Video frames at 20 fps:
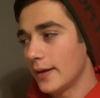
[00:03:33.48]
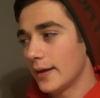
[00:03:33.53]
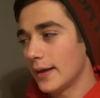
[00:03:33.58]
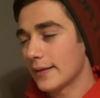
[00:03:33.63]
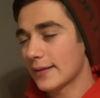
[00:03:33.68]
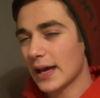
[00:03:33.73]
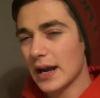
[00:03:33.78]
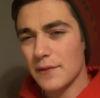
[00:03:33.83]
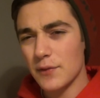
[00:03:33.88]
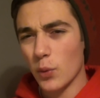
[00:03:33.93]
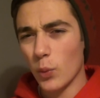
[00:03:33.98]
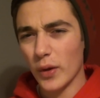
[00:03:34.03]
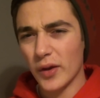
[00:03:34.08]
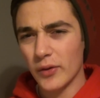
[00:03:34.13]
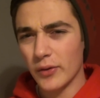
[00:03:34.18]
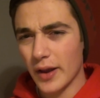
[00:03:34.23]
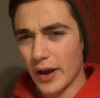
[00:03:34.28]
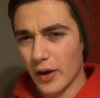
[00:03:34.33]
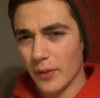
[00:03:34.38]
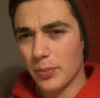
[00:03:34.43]
it's kind of a
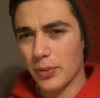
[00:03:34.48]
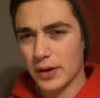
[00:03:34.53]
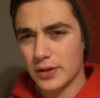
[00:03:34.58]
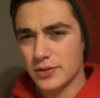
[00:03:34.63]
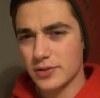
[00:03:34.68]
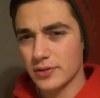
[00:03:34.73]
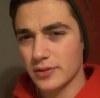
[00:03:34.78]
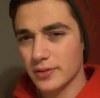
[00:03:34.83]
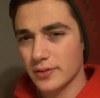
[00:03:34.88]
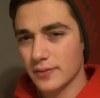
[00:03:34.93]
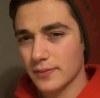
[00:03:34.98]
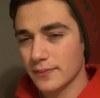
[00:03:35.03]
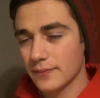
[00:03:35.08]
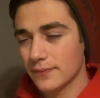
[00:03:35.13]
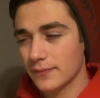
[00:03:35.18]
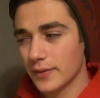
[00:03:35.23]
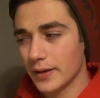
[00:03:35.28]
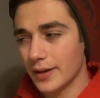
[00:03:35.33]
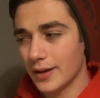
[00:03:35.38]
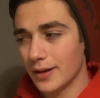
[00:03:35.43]
weird air pressure,
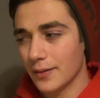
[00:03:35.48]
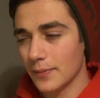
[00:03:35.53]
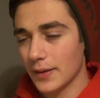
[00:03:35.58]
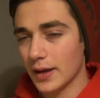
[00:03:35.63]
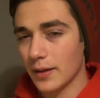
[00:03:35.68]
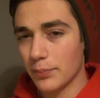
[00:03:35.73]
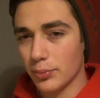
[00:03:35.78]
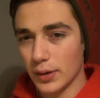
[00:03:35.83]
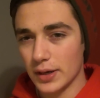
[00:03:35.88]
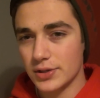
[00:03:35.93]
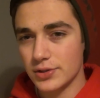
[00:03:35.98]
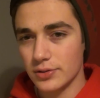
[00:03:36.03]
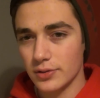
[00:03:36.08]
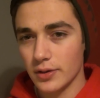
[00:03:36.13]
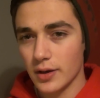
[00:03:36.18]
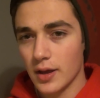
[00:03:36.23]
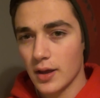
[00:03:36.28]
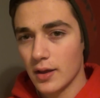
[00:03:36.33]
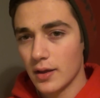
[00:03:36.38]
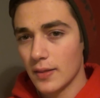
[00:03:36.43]
um, like a
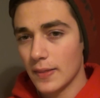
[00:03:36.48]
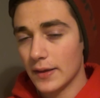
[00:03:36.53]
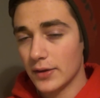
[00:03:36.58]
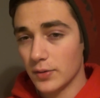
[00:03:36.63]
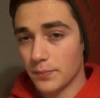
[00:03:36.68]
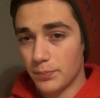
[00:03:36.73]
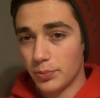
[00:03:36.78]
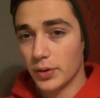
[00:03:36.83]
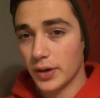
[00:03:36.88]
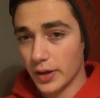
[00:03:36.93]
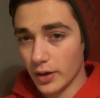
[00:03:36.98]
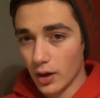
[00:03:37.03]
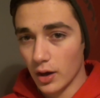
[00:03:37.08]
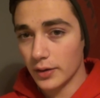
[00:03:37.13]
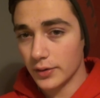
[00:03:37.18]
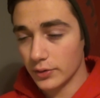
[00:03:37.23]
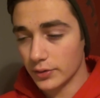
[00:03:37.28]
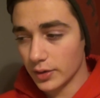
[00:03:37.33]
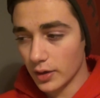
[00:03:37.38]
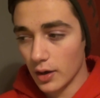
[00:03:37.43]
pressure that you're putting
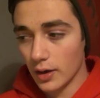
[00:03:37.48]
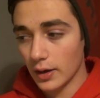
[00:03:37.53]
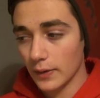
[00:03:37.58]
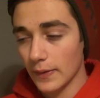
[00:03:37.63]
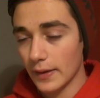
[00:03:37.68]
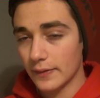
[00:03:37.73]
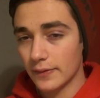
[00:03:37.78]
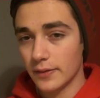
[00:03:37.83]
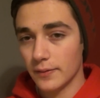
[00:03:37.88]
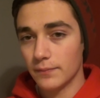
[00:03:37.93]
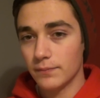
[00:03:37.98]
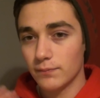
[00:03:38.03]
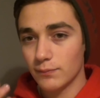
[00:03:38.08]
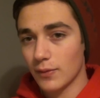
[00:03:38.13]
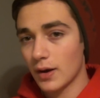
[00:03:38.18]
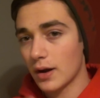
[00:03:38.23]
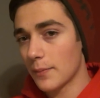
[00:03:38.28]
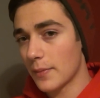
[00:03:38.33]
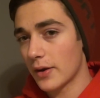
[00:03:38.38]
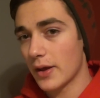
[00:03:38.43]
on your tongue and like the
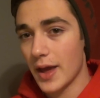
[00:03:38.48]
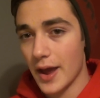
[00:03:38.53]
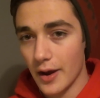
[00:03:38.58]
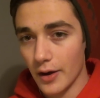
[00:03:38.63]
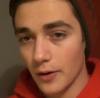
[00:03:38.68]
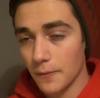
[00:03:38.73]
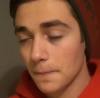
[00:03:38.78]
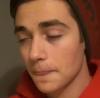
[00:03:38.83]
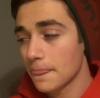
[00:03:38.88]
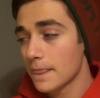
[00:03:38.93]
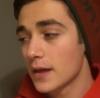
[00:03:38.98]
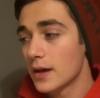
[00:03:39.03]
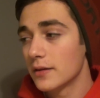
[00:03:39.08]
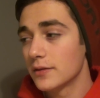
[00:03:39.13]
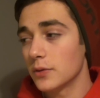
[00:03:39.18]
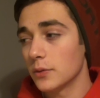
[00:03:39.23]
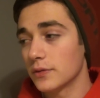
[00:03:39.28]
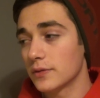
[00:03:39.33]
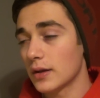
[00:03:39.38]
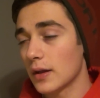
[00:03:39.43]
right amount of air.
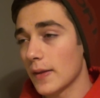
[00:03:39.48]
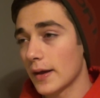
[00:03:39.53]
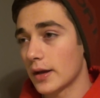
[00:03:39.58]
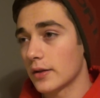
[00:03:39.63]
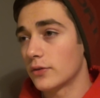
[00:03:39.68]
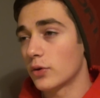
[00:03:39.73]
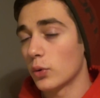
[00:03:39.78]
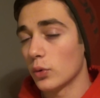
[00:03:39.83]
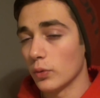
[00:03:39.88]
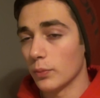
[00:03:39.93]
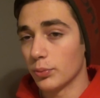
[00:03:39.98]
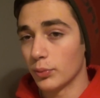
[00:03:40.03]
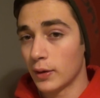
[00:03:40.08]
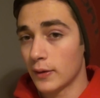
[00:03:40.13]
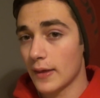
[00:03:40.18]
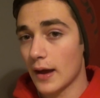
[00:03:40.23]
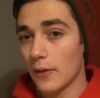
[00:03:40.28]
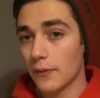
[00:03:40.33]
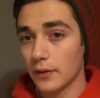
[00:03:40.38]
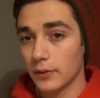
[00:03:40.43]
So it's not like a total
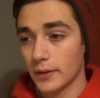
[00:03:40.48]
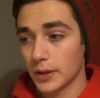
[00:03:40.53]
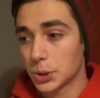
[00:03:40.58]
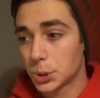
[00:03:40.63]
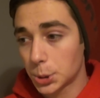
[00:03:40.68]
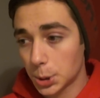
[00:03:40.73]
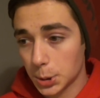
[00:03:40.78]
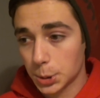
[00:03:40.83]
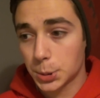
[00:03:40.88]
breathe out thing, like,